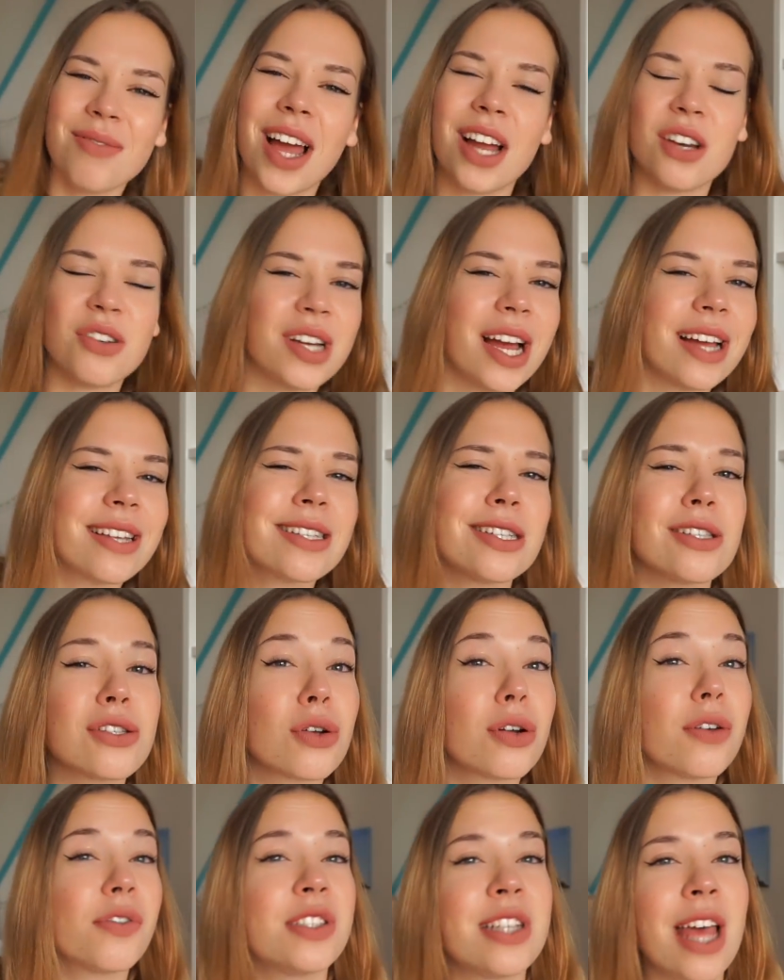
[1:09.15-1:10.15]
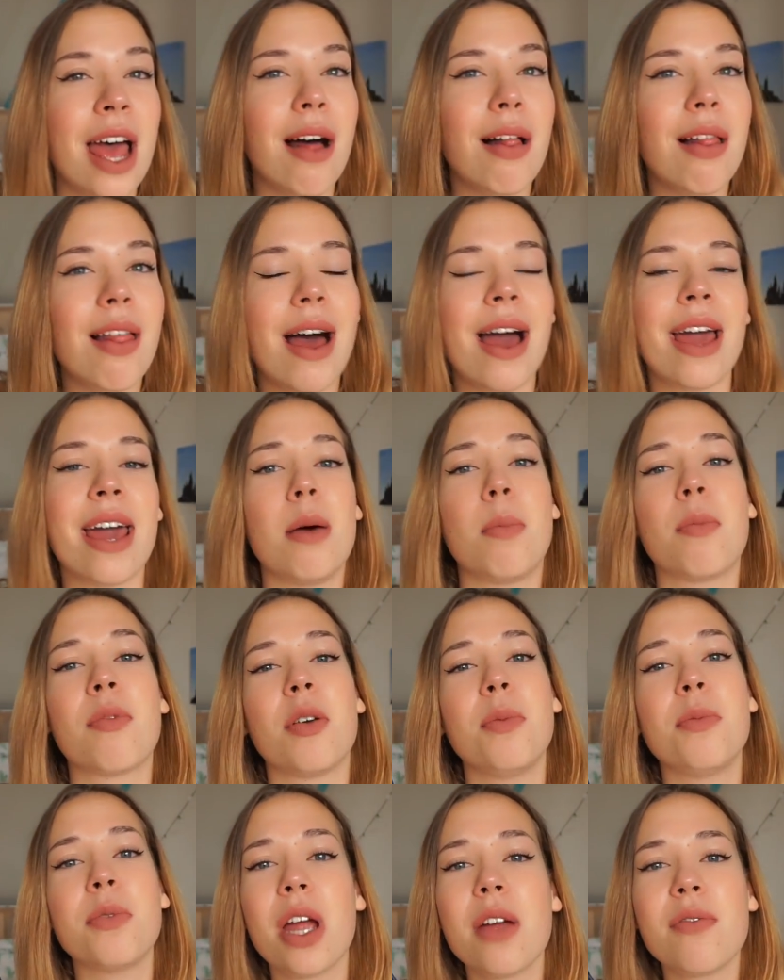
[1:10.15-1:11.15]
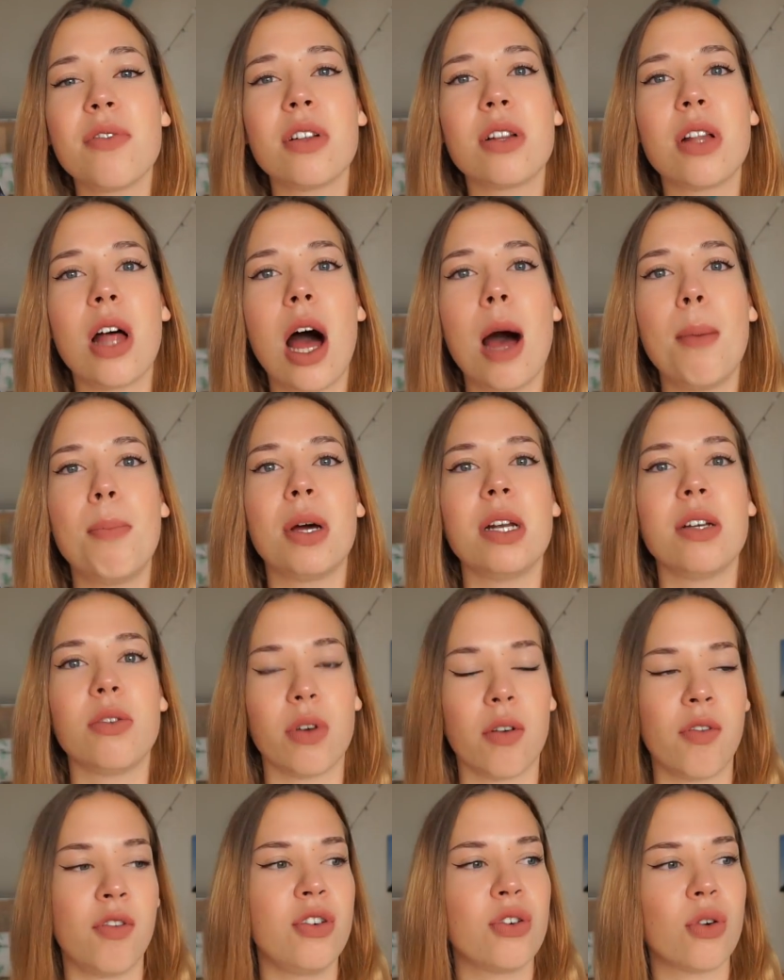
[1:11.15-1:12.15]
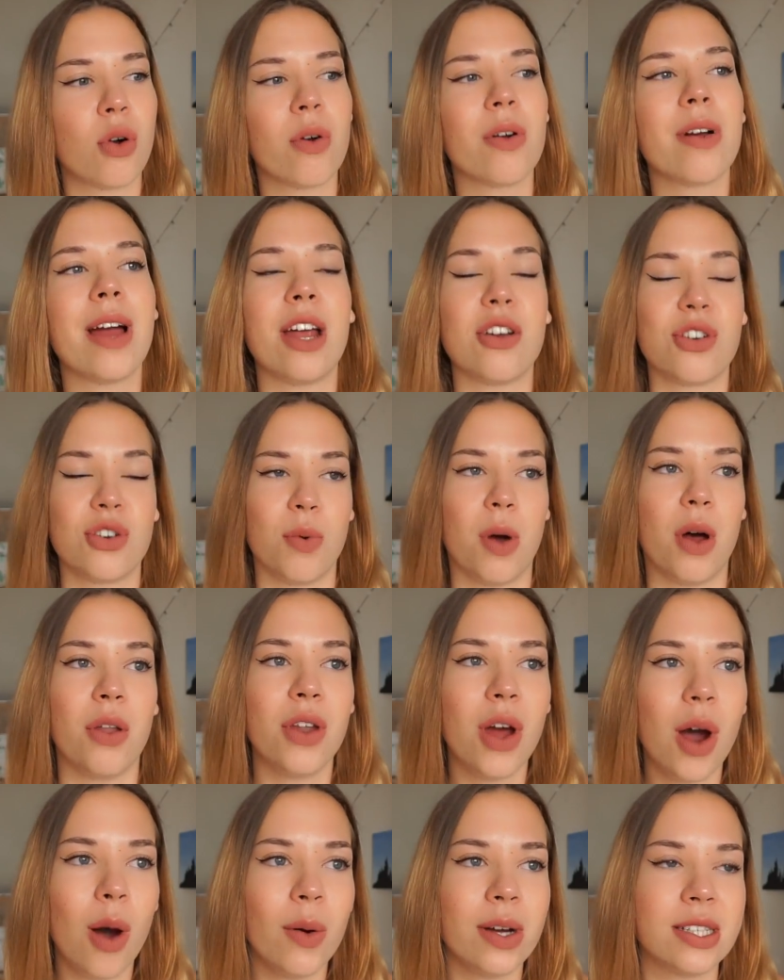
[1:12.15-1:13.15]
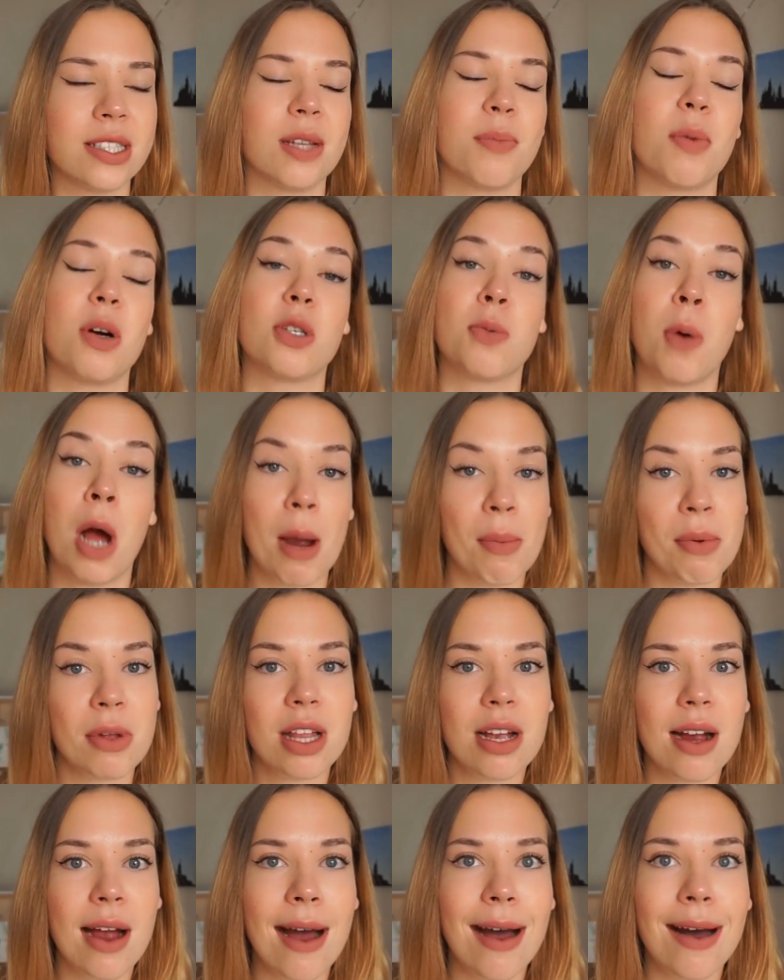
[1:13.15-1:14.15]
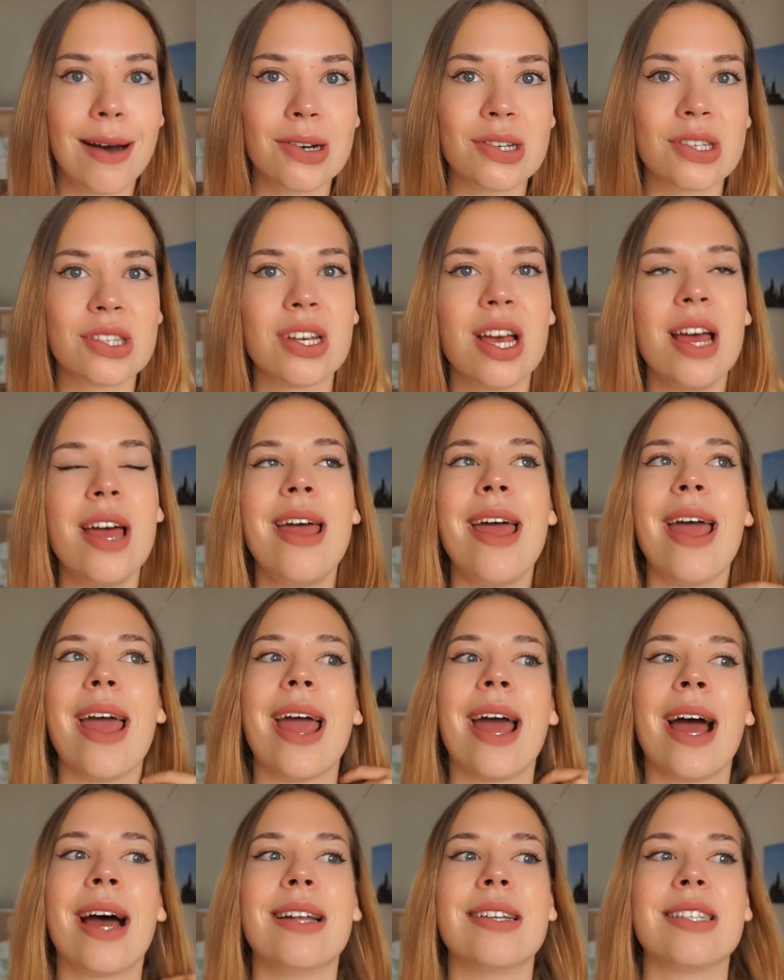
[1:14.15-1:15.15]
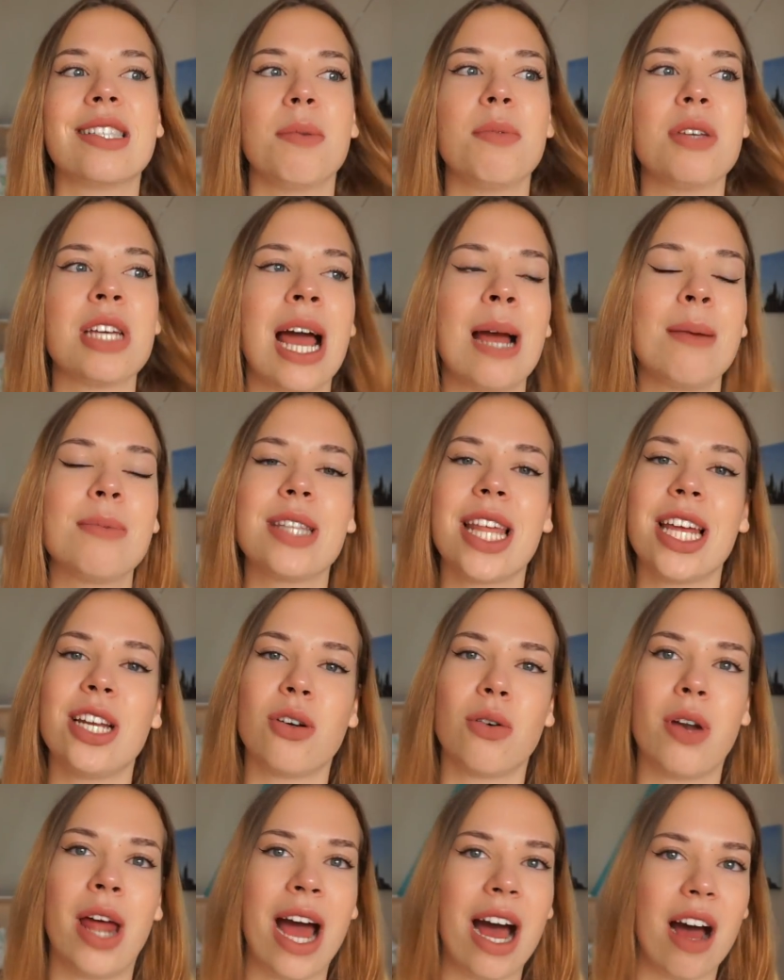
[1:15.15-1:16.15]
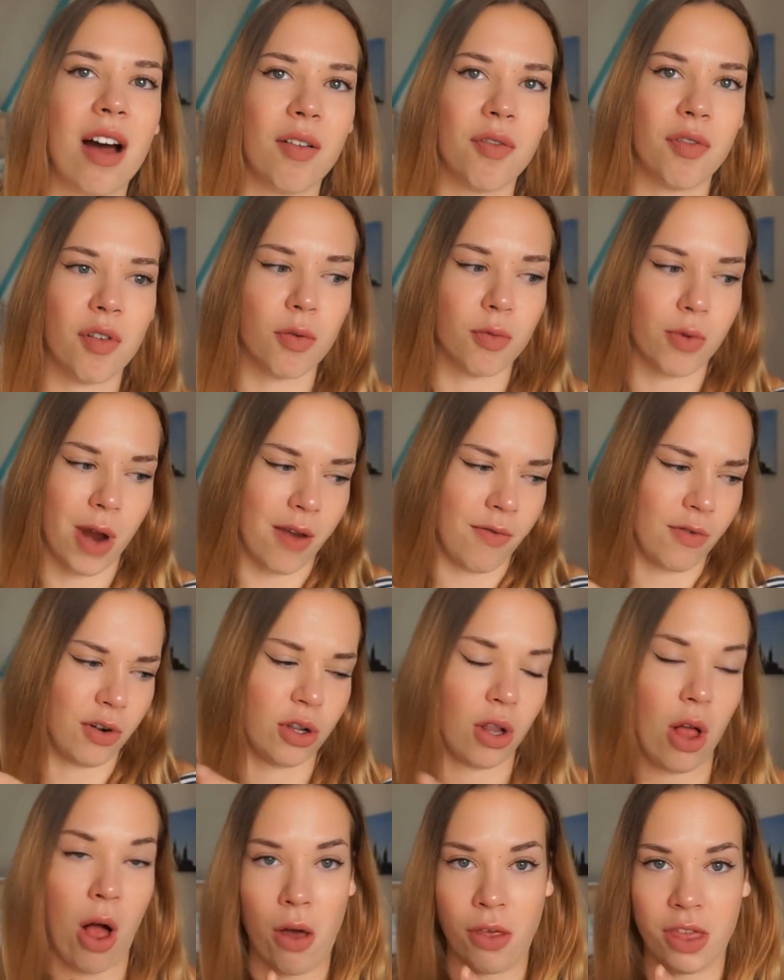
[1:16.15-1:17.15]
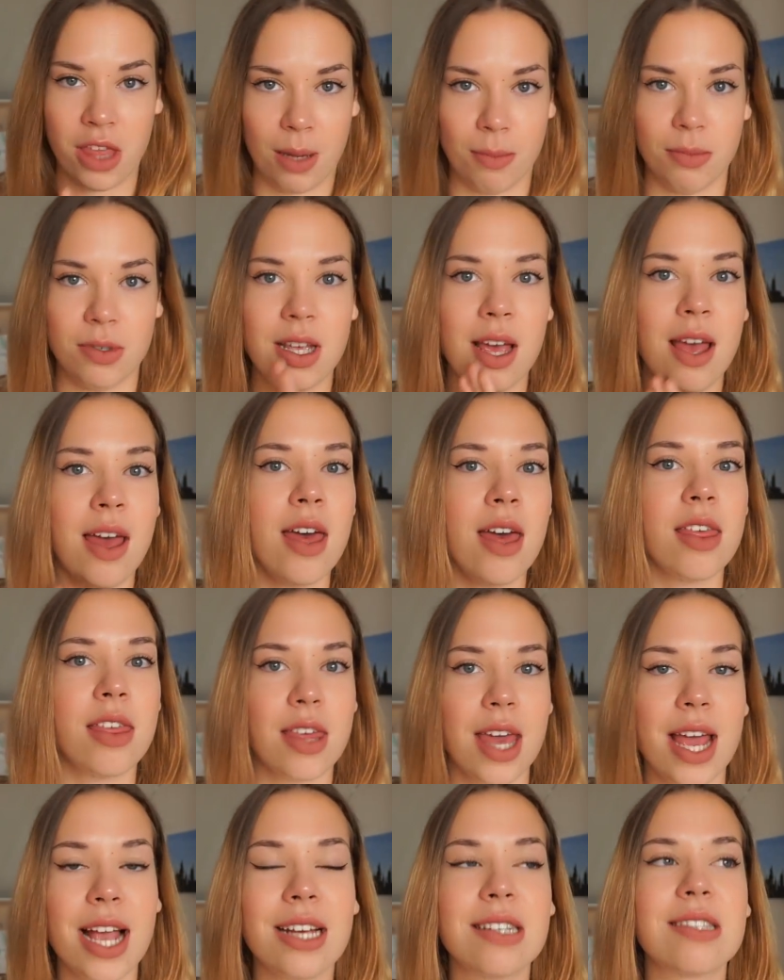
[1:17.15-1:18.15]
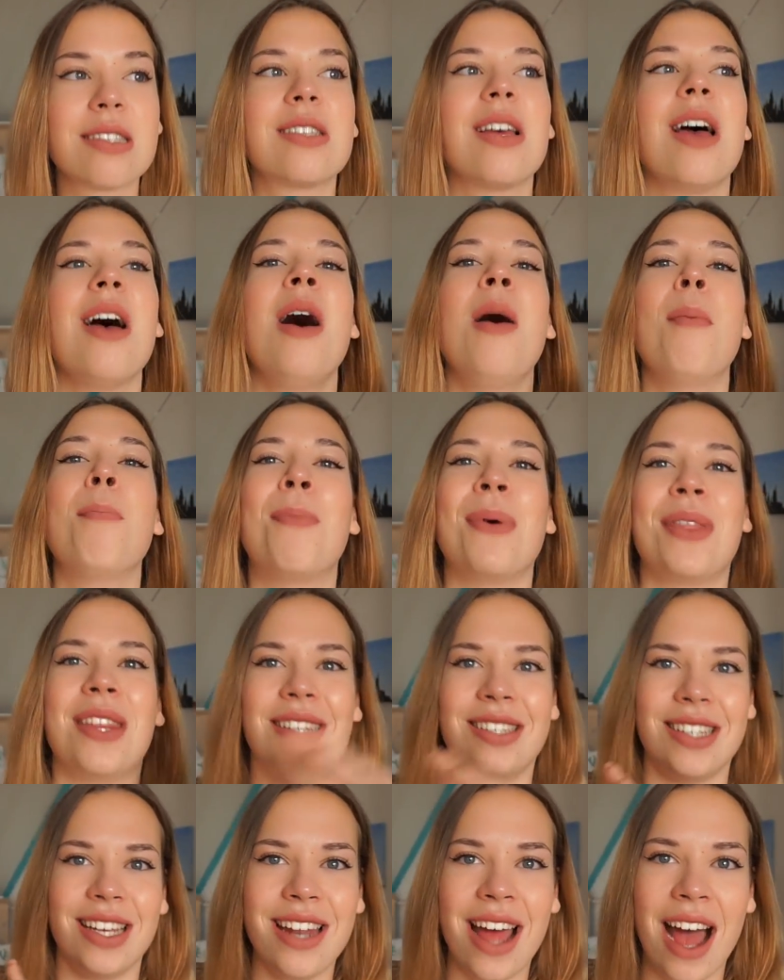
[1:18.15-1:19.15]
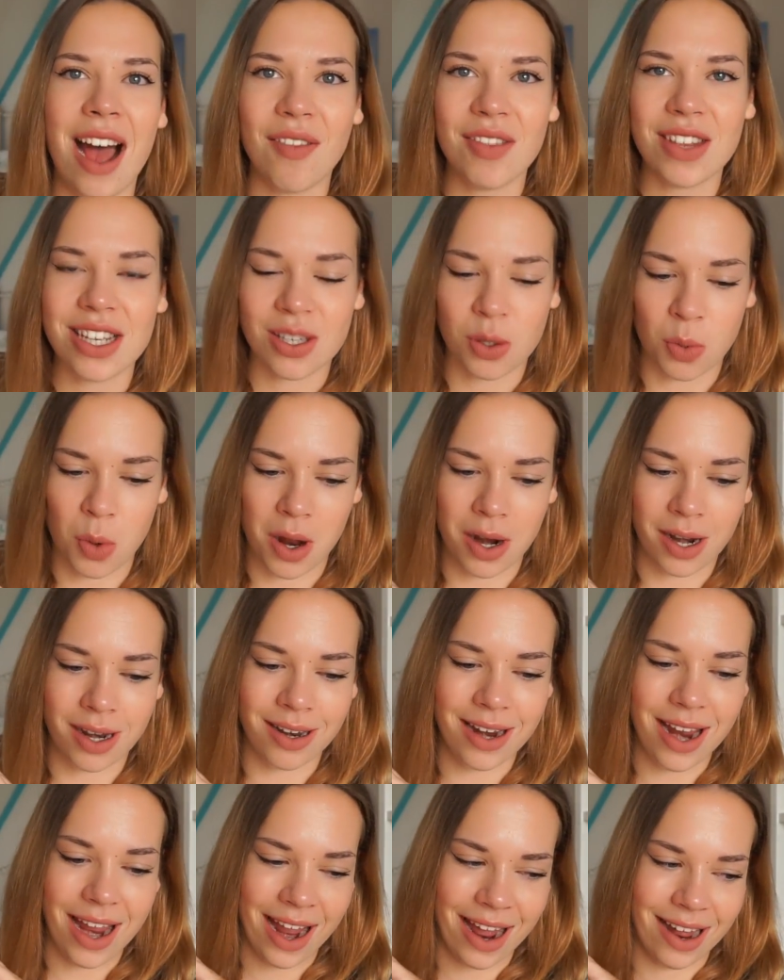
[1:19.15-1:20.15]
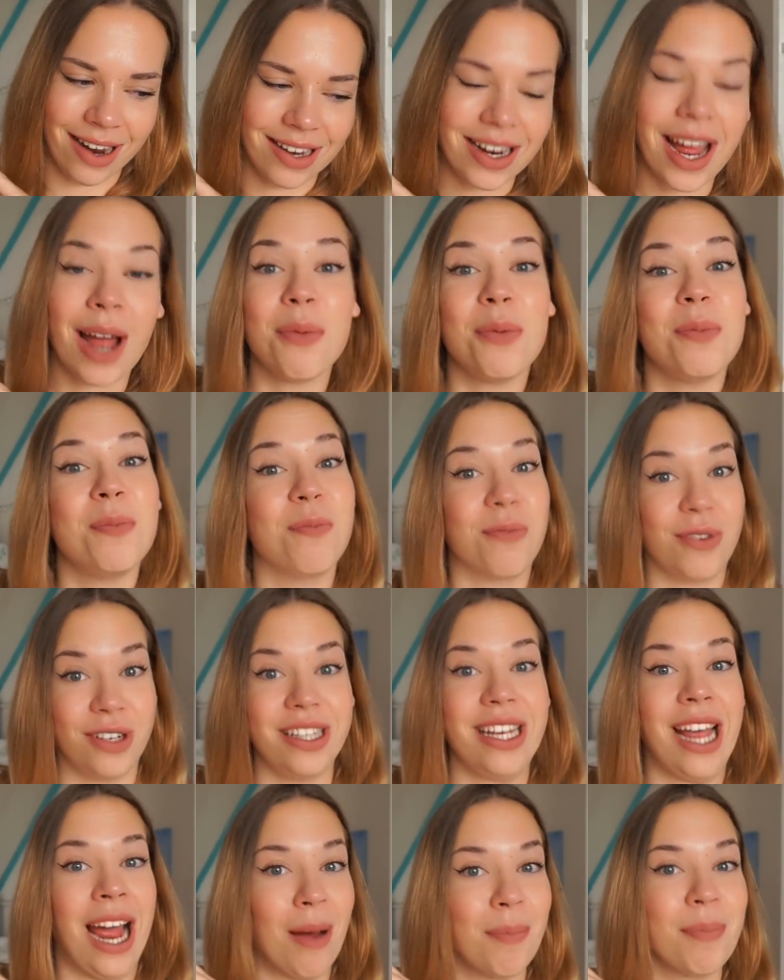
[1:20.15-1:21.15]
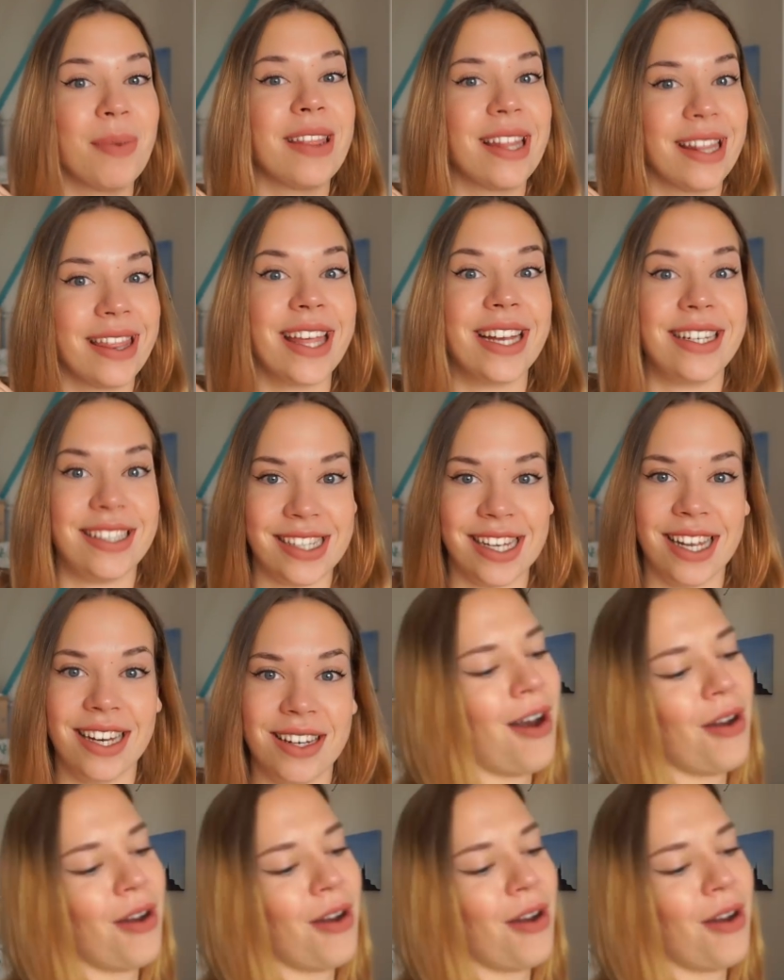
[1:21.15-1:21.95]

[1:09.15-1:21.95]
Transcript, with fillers: as you guys can sort of tell, I am from Ravenclaw, but Gryffindor, as you all know, is the most popular house, and sometimes they don't have Ravenclaw themed things, but they did have this one, and I'm really happy that they did.